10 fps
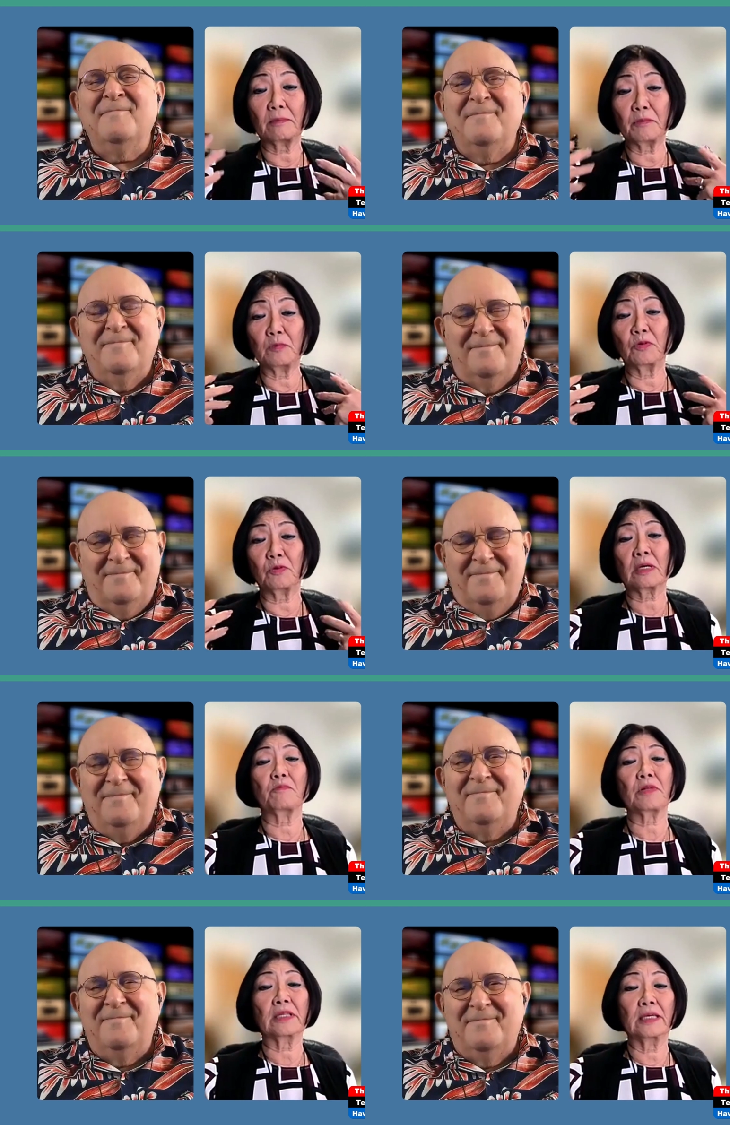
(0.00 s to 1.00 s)
Speaker 1: get people
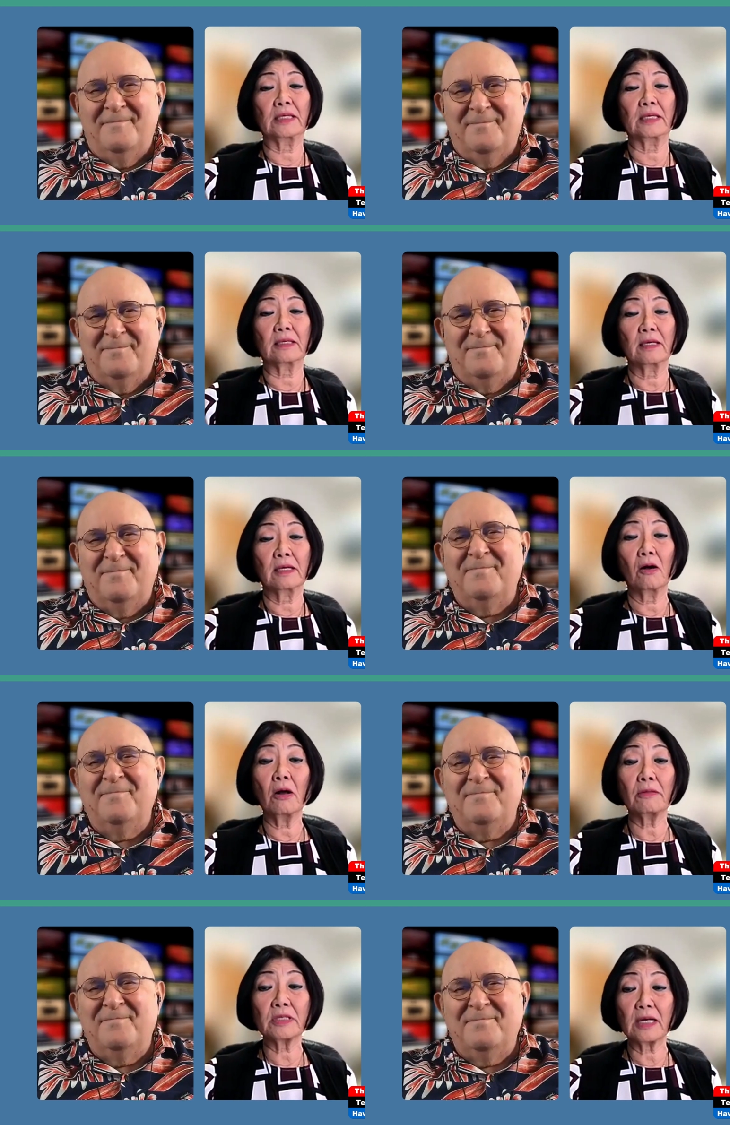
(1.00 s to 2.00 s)
complaining all
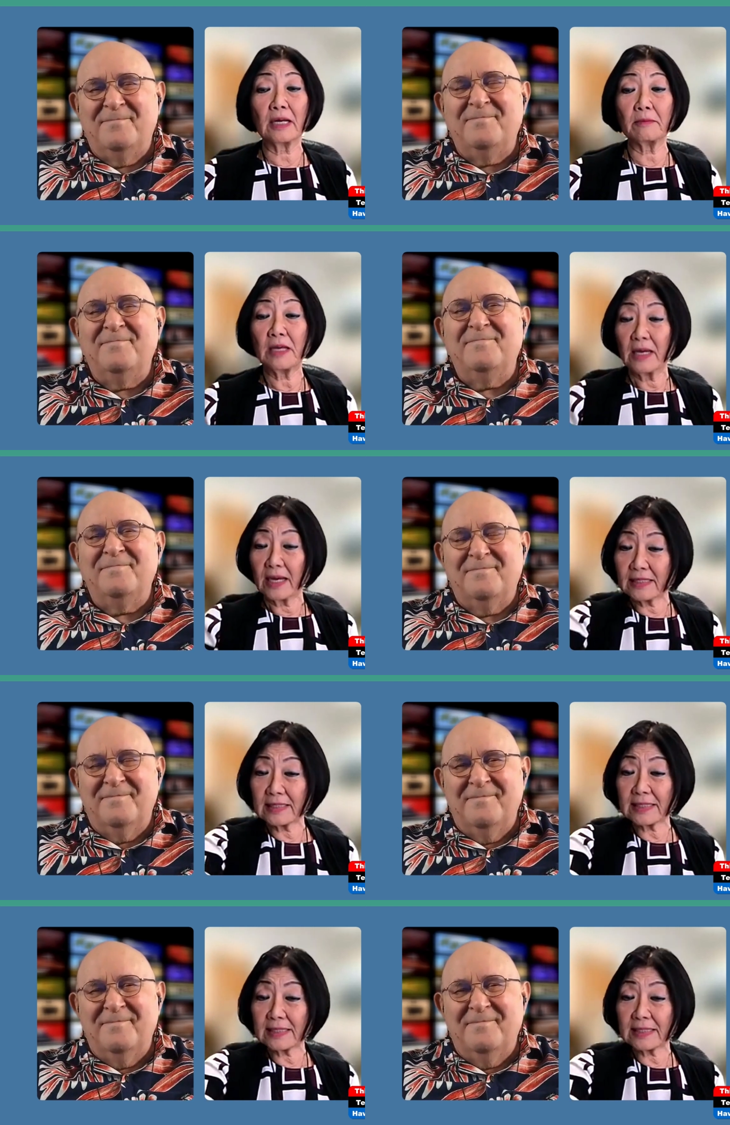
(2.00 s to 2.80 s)
the time. I say,